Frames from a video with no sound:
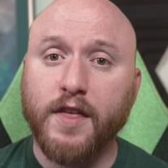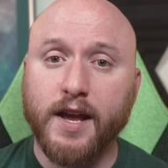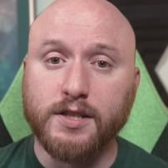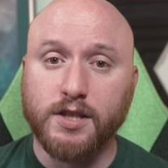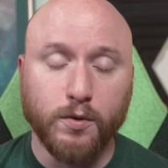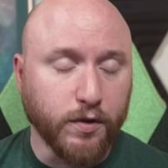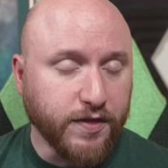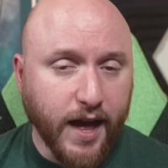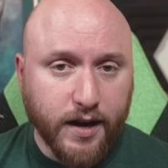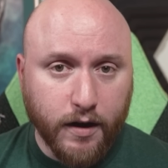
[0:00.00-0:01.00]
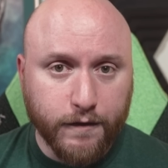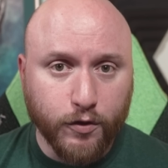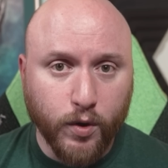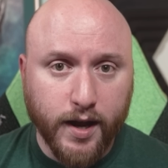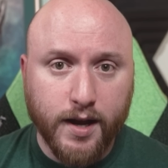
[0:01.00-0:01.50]
Thanks, and with that out
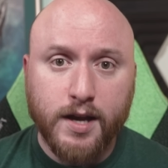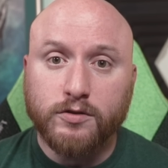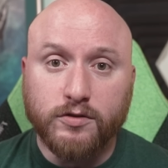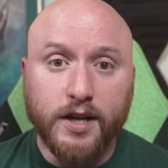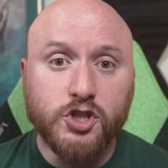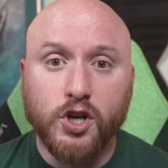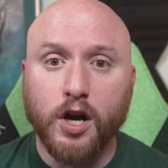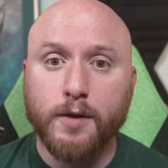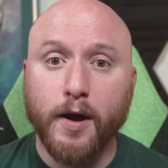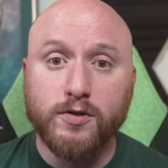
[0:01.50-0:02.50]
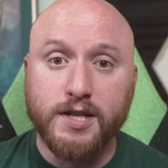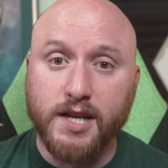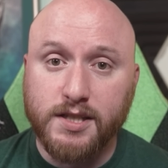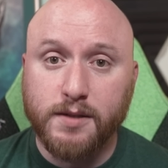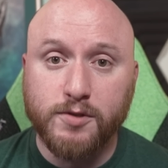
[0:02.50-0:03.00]
of the way, let's talk about
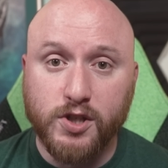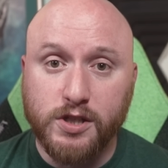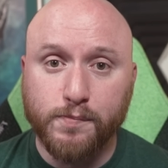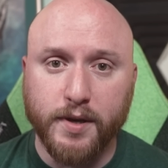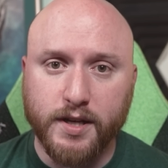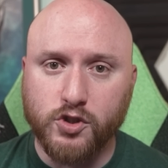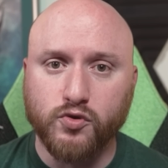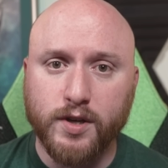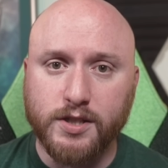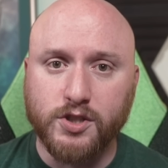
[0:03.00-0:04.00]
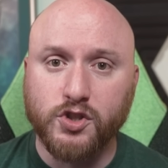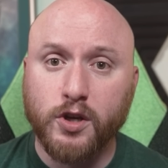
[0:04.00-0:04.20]
TSMC's biggest risks.